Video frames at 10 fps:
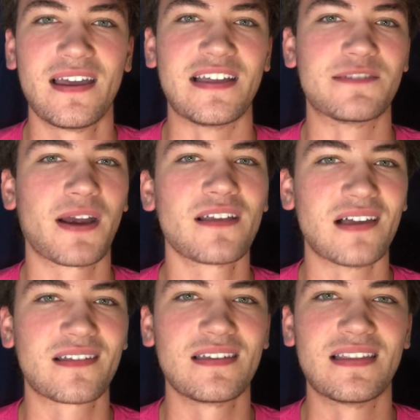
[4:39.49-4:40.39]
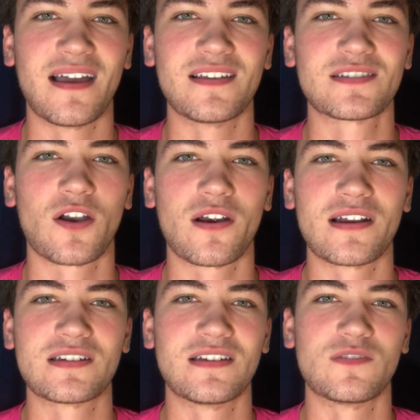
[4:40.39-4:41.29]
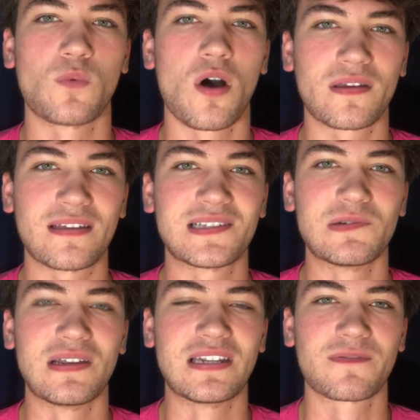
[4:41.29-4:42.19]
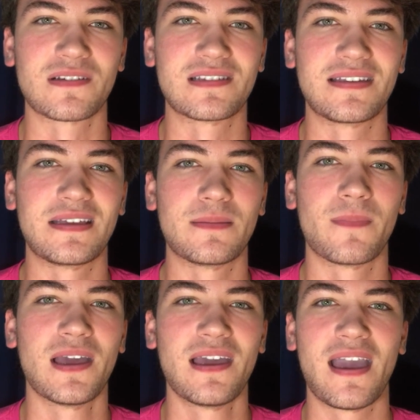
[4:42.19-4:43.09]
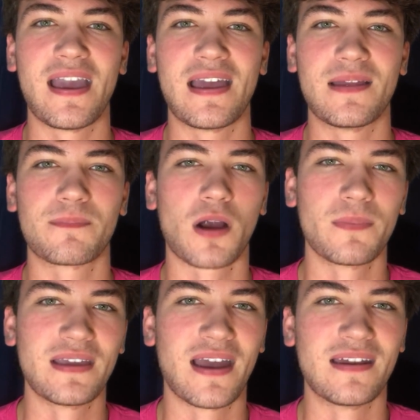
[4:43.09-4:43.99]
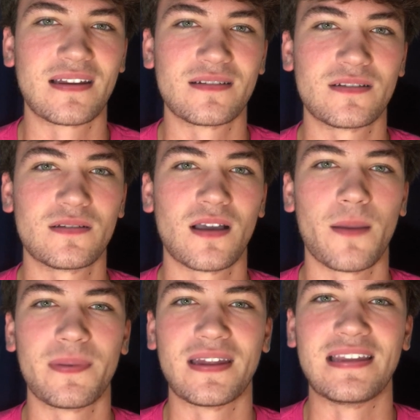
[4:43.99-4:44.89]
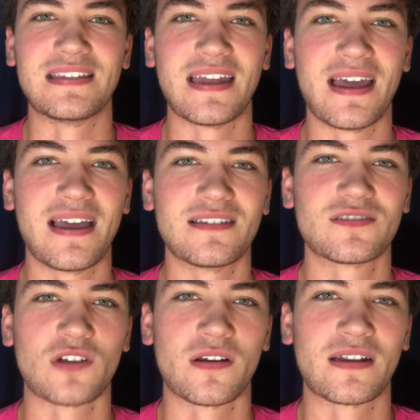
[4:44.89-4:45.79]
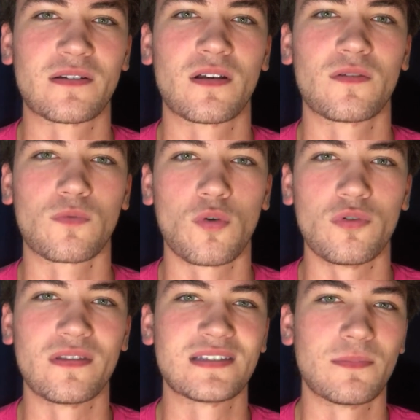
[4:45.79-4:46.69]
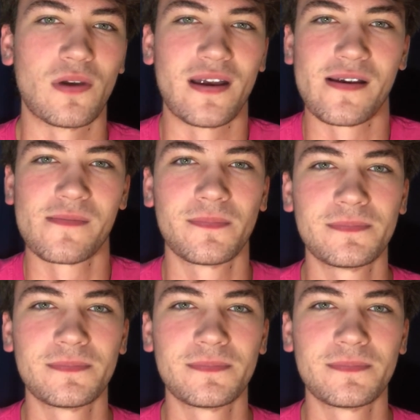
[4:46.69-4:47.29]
it's very likely that Saric is walking to a different team and probably ending up in a dead-end starting role somewhere.